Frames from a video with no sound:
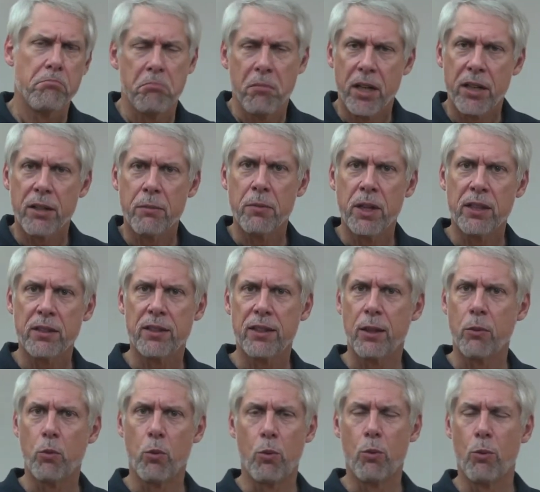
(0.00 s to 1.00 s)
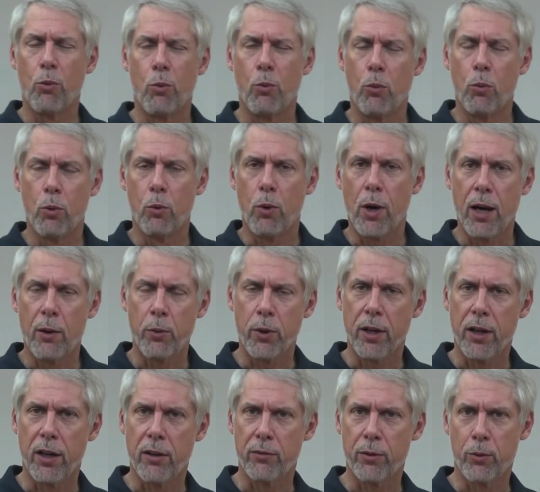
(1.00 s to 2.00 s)
And you might say, why would
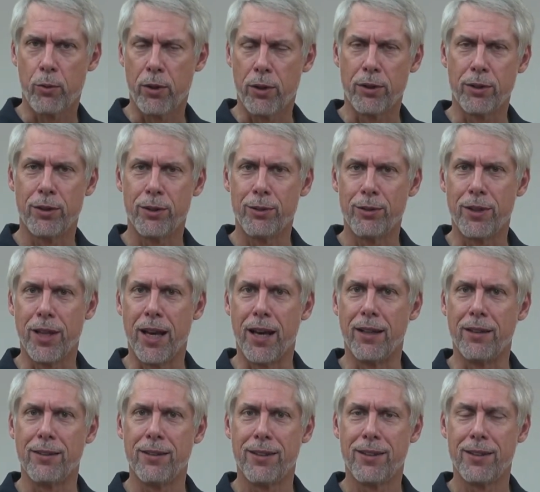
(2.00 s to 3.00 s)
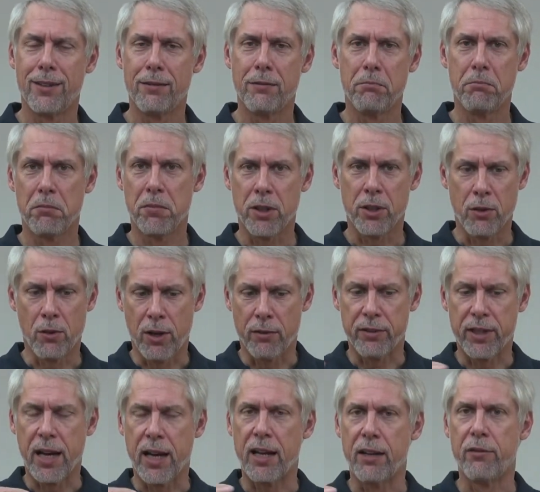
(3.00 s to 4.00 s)
I ever want to do that? You know, I've
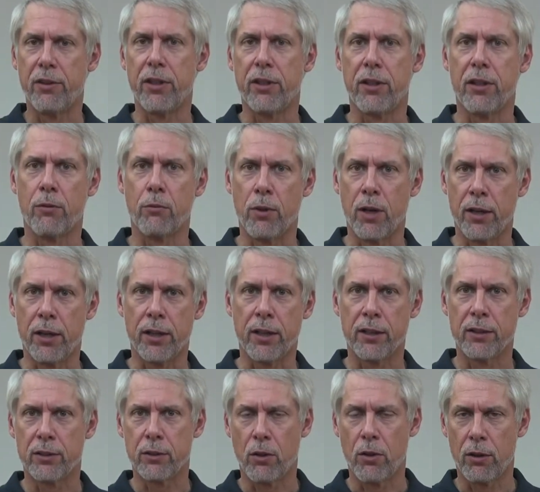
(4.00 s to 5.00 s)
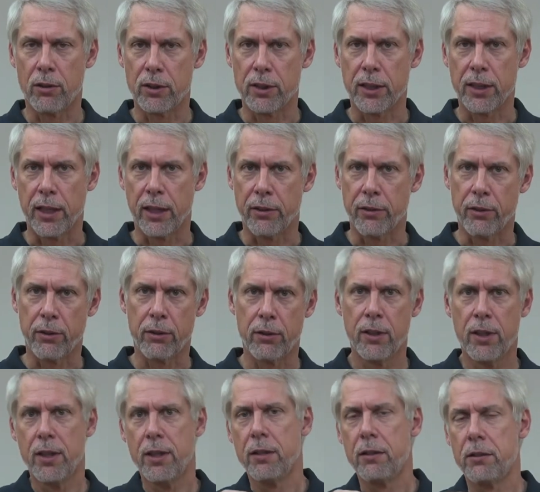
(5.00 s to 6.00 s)
got everything running, it's all together.
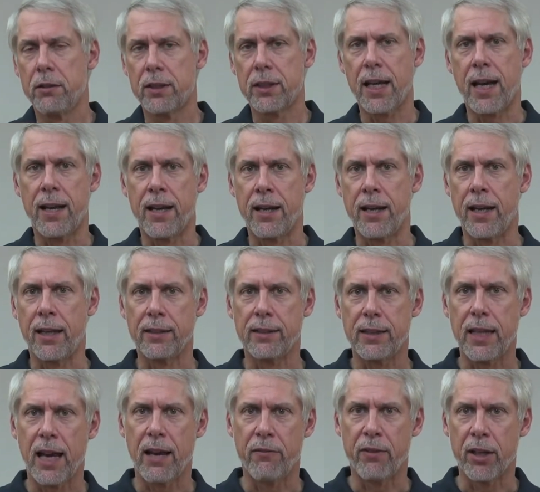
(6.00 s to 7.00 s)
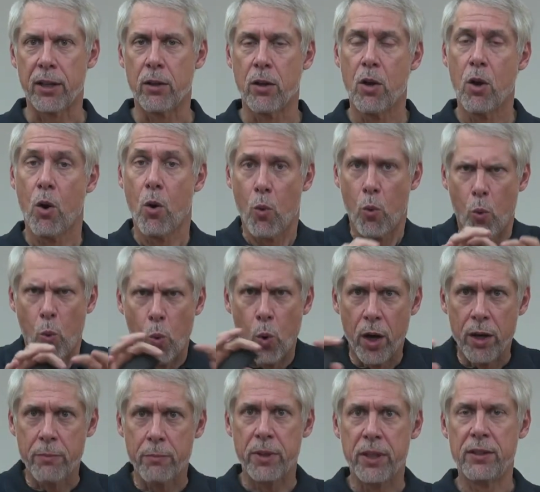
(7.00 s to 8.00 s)
It's kind of nice having
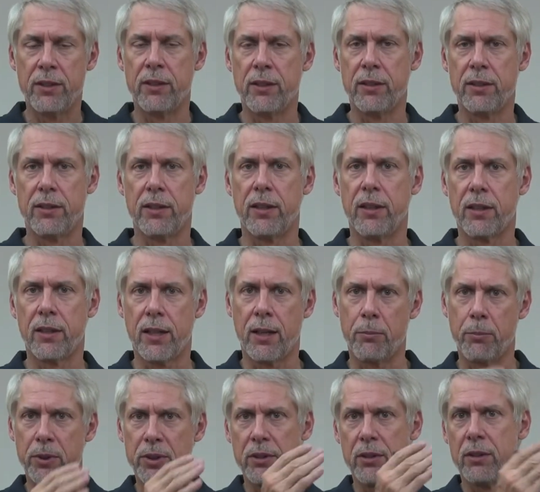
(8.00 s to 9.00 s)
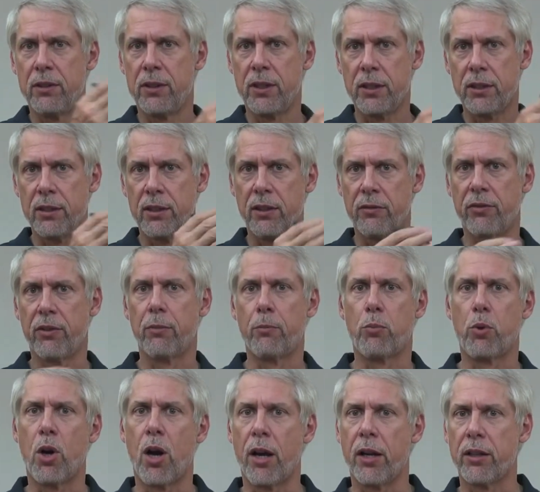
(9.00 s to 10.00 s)
one business that encompasses these different
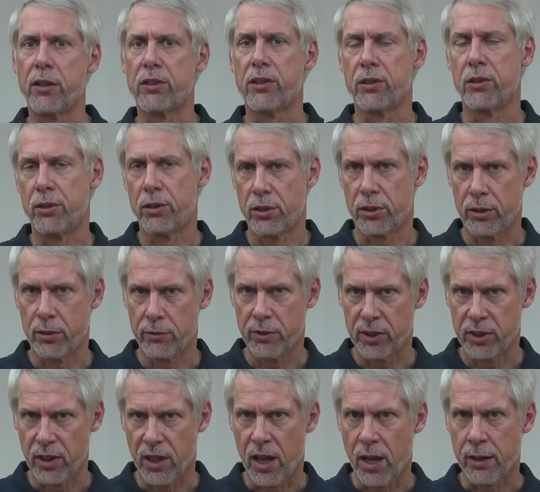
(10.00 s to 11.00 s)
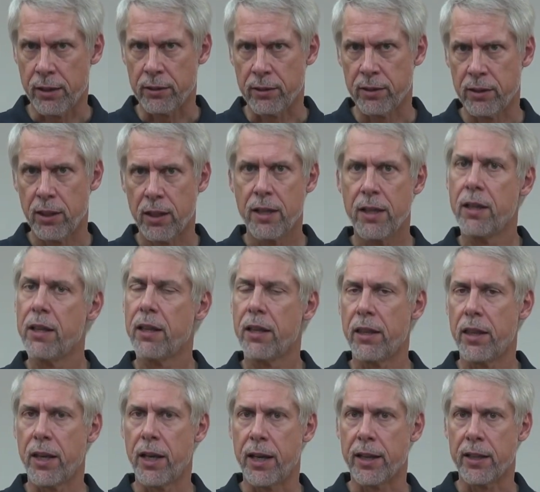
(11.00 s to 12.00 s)
products or service lines
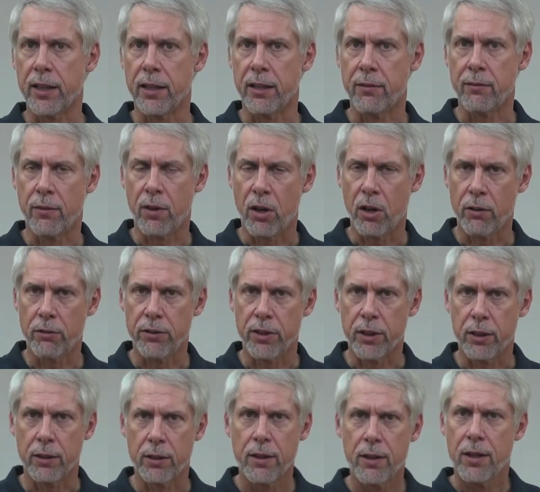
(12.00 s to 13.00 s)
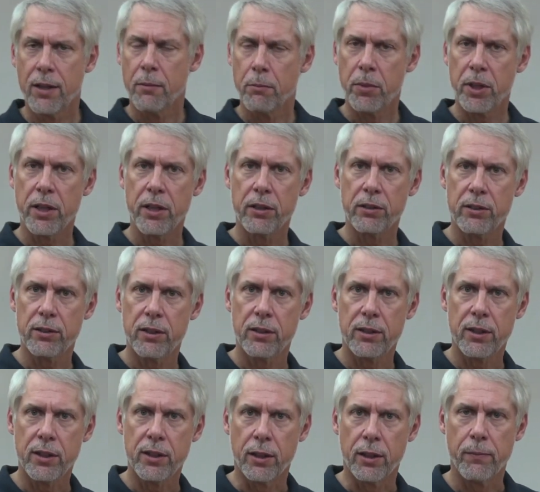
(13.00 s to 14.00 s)
that I get involved in. But here's the
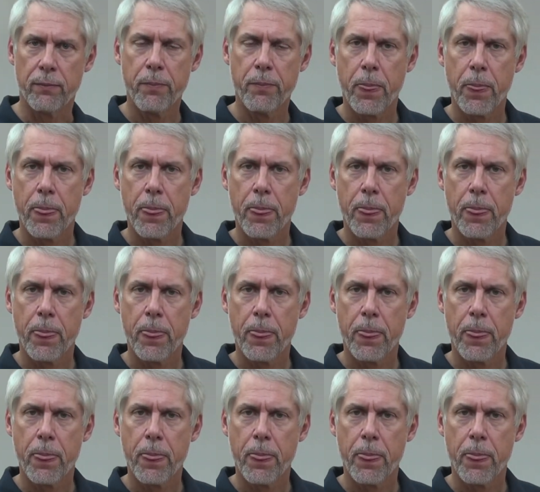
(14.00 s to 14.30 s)
deal